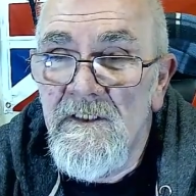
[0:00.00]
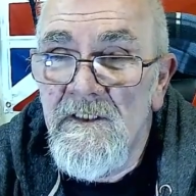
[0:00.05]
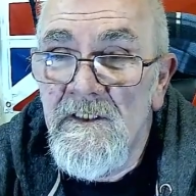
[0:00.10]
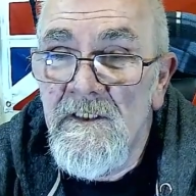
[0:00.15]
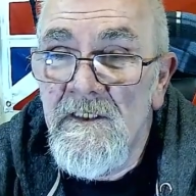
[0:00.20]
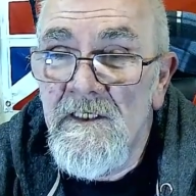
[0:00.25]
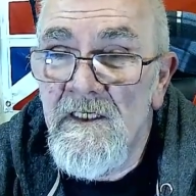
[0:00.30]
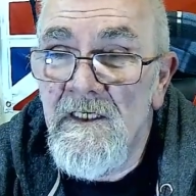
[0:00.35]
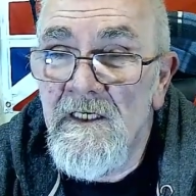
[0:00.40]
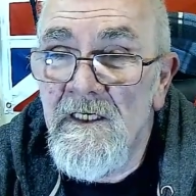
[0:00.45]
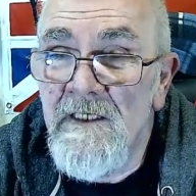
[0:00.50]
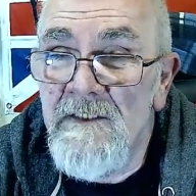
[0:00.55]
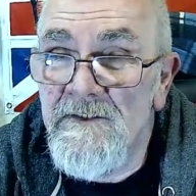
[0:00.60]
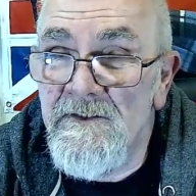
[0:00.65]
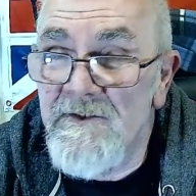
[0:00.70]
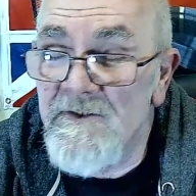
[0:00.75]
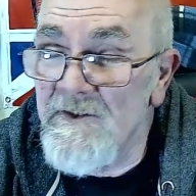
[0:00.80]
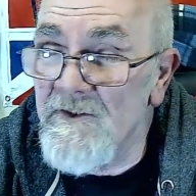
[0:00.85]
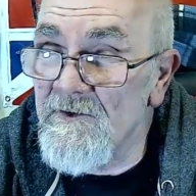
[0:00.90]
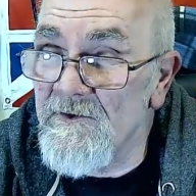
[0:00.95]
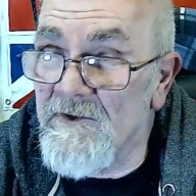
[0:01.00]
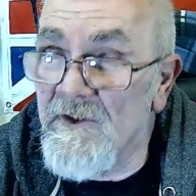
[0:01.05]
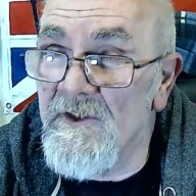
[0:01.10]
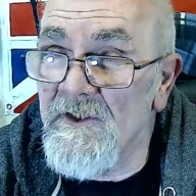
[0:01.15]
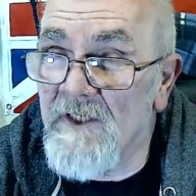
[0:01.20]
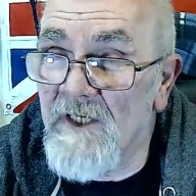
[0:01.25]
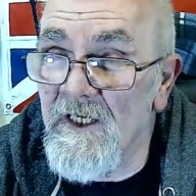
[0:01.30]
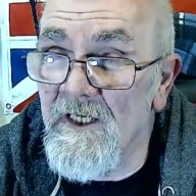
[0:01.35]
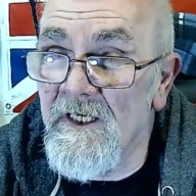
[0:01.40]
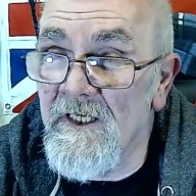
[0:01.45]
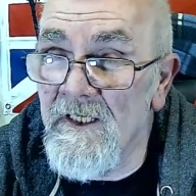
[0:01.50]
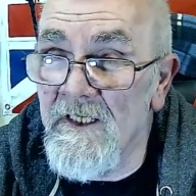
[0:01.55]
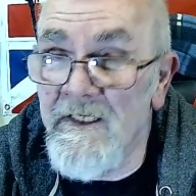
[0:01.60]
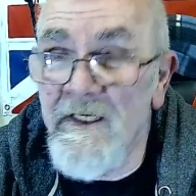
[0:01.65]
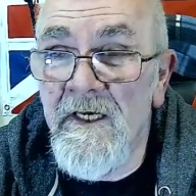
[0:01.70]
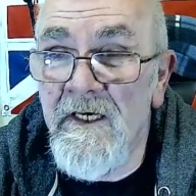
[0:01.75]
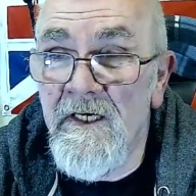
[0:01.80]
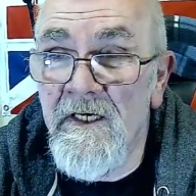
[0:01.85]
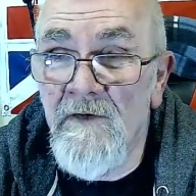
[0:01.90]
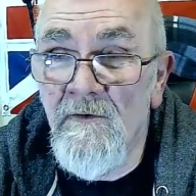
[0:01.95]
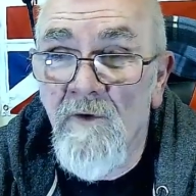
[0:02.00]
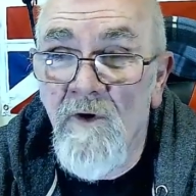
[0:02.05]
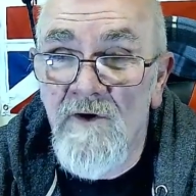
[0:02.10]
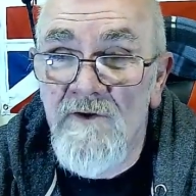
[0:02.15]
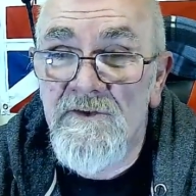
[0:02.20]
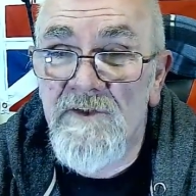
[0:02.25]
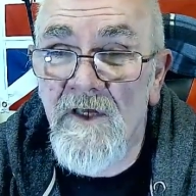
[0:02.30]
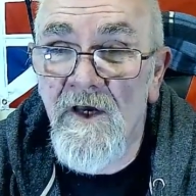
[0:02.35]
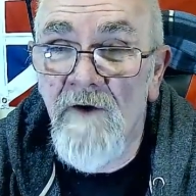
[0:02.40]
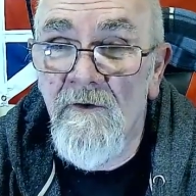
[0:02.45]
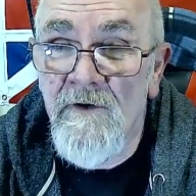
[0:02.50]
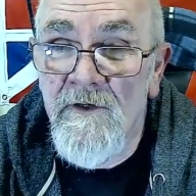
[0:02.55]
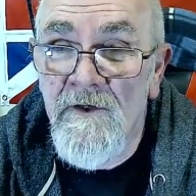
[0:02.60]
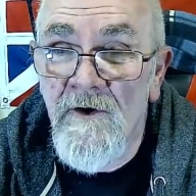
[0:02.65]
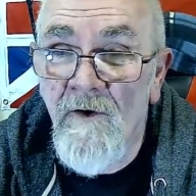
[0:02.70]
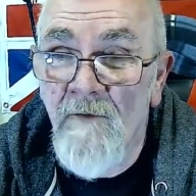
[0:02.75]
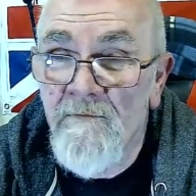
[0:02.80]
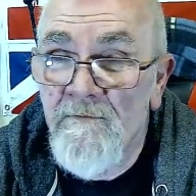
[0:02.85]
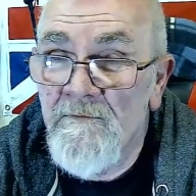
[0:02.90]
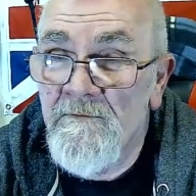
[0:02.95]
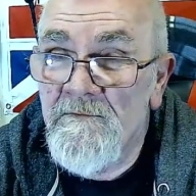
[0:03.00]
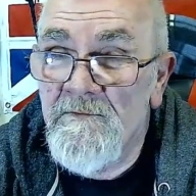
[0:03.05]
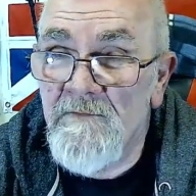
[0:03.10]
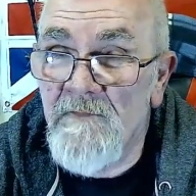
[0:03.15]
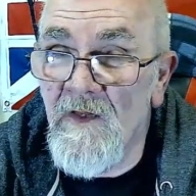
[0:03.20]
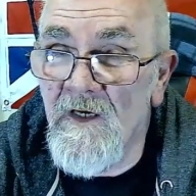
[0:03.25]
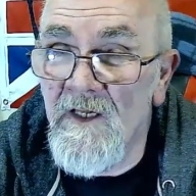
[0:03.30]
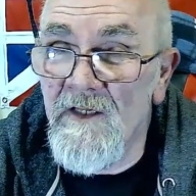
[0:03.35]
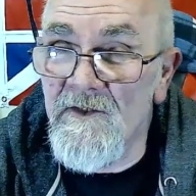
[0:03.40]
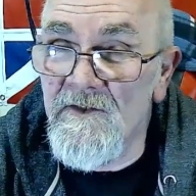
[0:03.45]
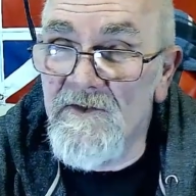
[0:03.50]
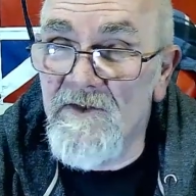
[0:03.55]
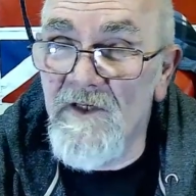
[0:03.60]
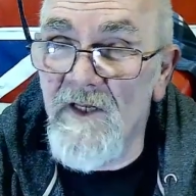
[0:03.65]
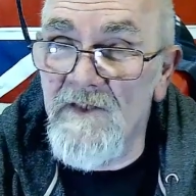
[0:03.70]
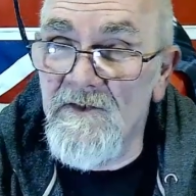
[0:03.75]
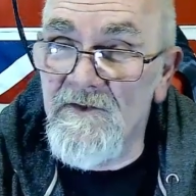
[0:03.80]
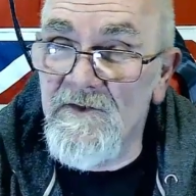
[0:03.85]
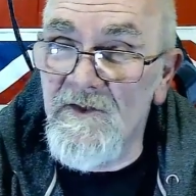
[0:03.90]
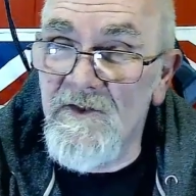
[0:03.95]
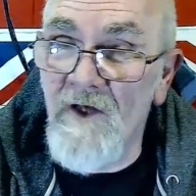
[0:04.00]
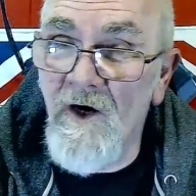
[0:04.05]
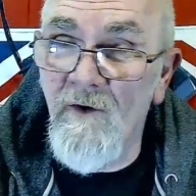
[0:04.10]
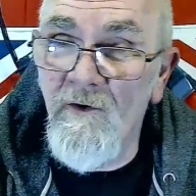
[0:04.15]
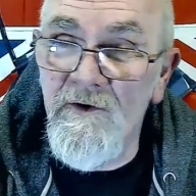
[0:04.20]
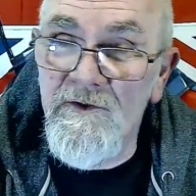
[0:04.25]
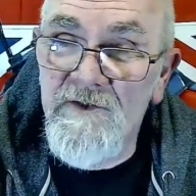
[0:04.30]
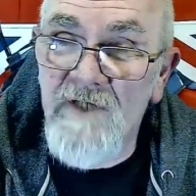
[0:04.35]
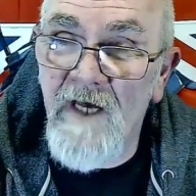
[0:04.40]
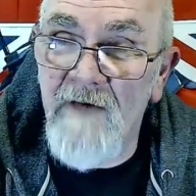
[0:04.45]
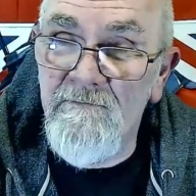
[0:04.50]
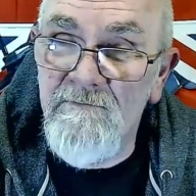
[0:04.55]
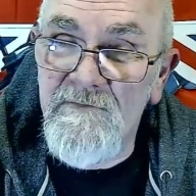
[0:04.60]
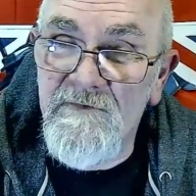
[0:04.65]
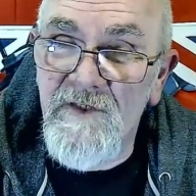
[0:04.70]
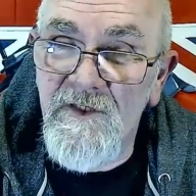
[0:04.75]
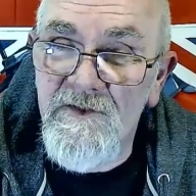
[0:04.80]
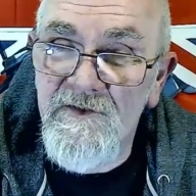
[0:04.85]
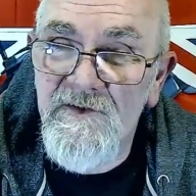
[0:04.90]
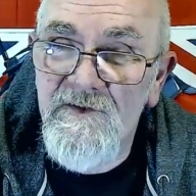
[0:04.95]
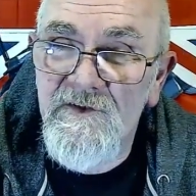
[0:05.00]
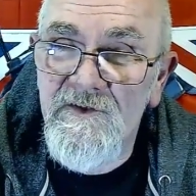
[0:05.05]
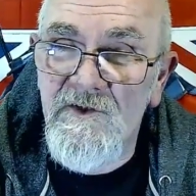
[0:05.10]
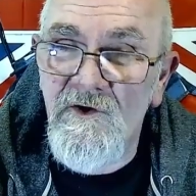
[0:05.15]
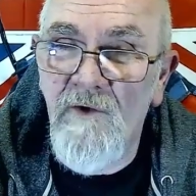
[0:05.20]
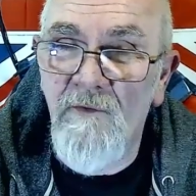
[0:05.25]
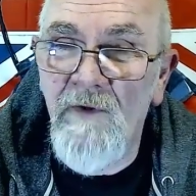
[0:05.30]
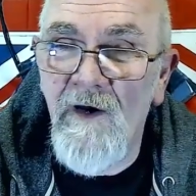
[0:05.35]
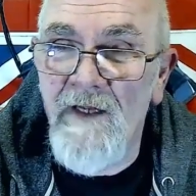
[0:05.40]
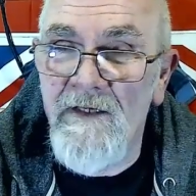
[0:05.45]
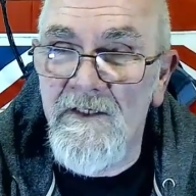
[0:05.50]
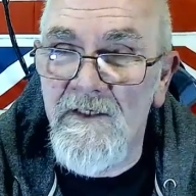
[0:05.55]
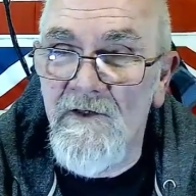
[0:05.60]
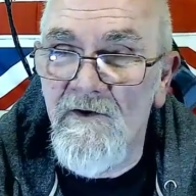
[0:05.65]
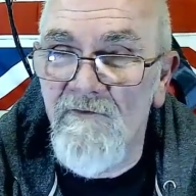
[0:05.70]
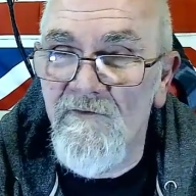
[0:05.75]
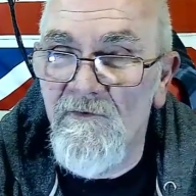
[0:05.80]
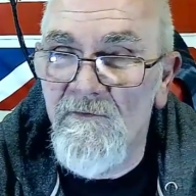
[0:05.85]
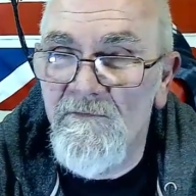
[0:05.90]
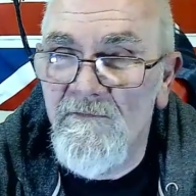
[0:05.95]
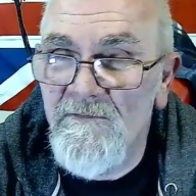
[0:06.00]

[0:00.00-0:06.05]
and you can clearly hear what's going on. There's no attempt to stop any of them.